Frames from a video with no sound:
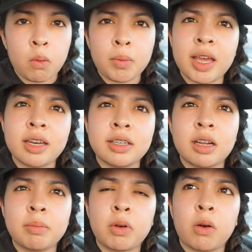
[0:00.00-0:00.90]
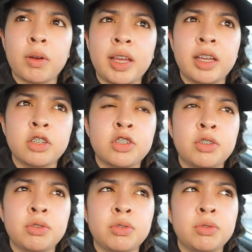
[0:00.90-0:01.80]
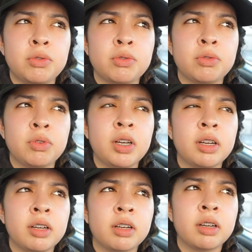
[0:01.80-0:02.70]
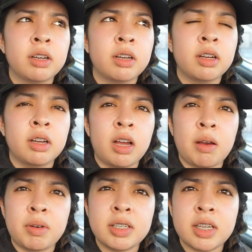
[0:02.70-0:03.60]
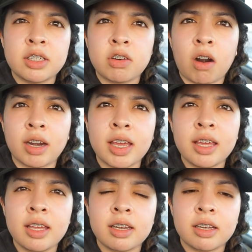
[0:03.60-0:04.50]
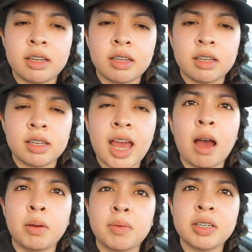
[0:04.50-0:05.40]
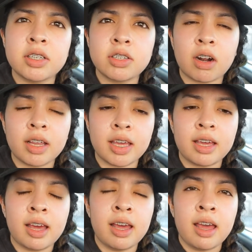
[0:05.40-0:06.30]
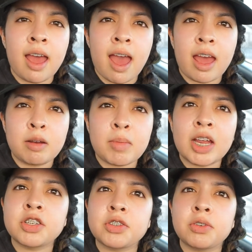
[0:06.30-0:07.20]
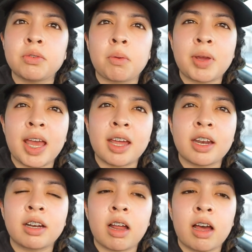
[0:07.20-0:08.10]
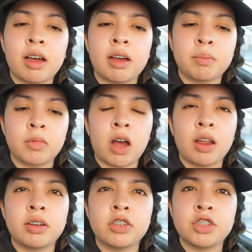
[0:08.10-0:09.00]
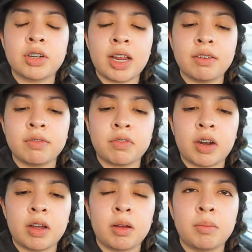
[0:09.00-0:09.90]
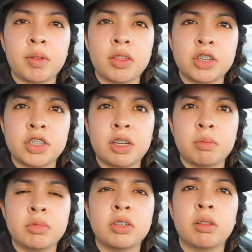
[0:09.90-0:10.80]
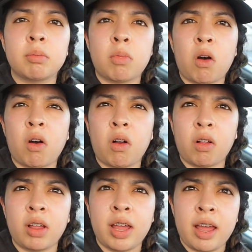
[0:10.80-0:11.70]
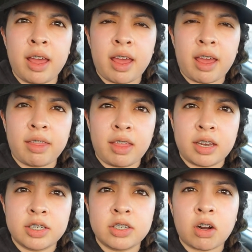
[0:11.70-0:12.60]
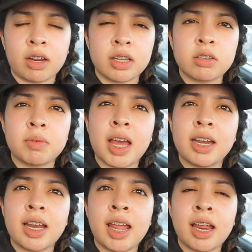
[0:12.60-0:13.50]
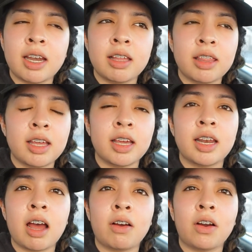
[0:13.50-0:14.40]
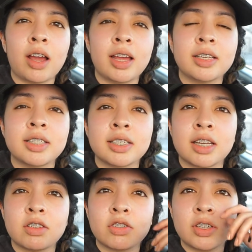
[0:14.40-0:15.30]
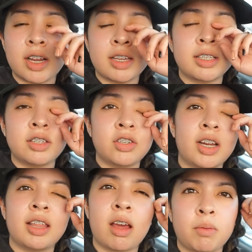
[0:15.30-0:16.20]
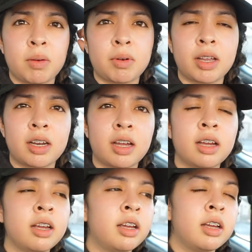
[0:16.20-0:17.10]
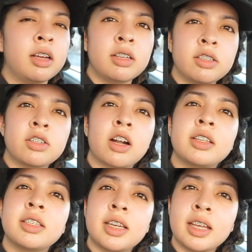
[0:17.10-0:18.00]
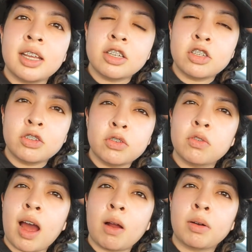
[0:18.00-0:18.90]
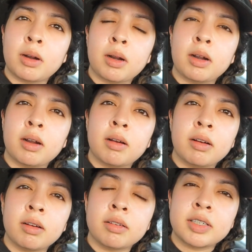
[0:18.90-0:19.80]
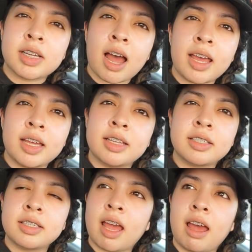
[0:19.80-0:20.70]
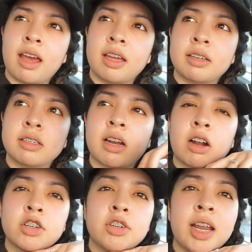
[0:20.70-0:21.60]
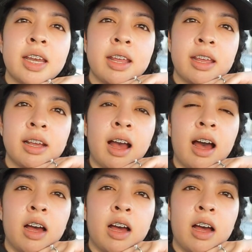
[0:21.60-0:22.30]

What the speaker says: we ended up going to, I want to say Target. Yeah, we went to Target, and mind you, we had gone straight from the gym to the mall and then to Target, so we hadn't ate anything. And since I told you guys yesterday that we were gonna start sticking to our diets and our training,